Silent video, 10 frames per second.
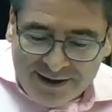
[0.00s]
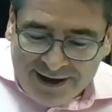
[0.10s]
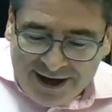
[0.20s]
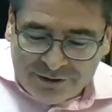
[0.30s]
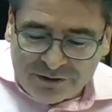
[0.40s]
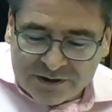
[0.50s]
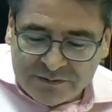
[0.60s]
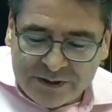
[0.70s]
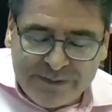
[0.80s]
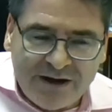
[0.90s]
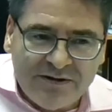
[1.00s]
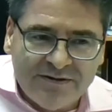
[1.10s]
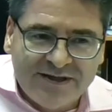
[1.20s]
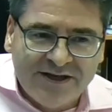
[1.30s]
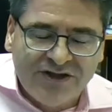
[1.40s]
And of course, with the parallel
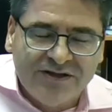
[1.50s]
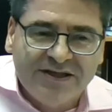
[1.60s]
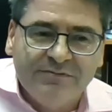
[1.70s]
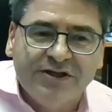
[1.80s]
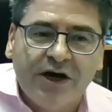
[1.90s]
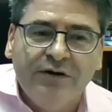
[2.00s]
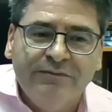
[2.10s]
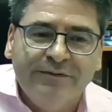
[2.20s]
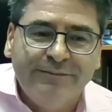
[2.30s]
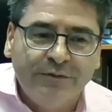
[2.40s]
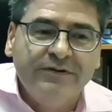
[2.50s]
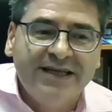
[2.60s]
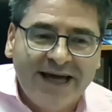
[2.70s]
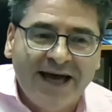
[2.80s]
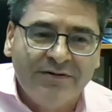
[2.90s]
sessions, it was over 40
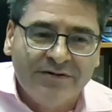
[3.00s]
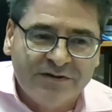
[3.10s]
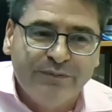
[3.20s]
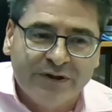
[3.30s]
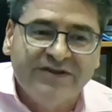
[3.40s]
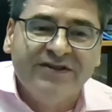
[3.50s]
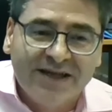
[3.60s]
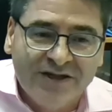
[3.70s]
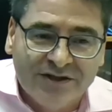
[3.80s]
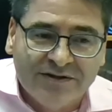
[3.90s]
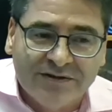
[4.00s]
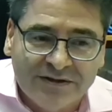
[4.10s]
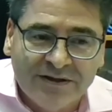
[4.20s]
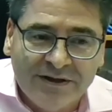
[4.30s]
hours of presentations.